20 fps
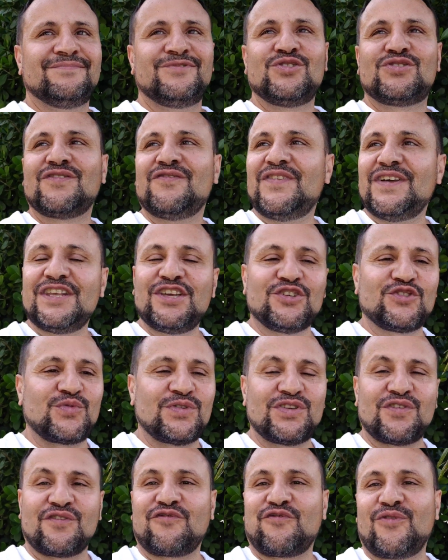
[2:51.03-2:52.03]
do some videos
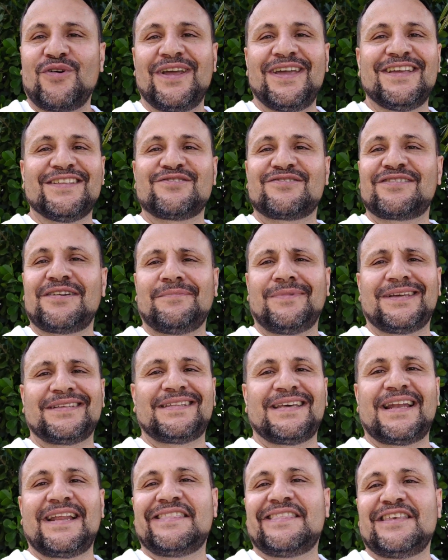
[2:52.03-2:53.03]
with your friends or something like
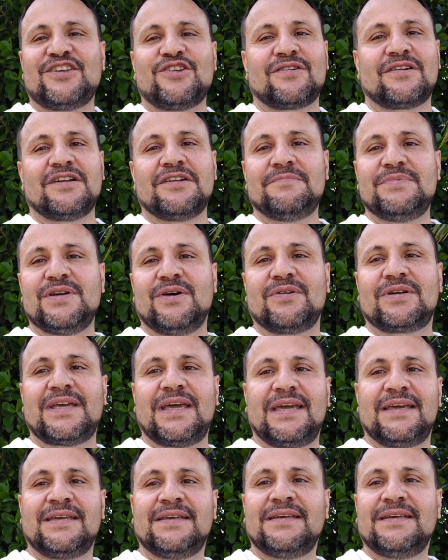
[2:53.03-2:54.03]
that, I think you're going to be
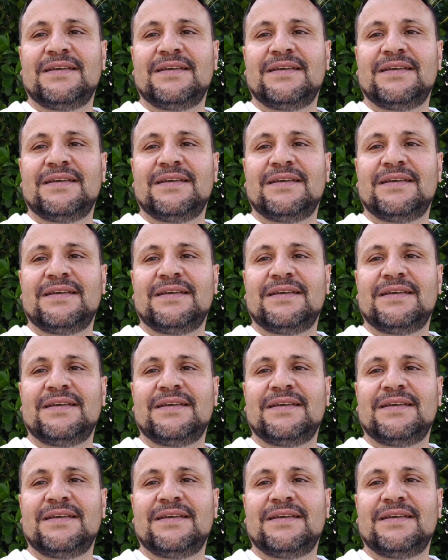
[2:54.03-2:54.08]
okay.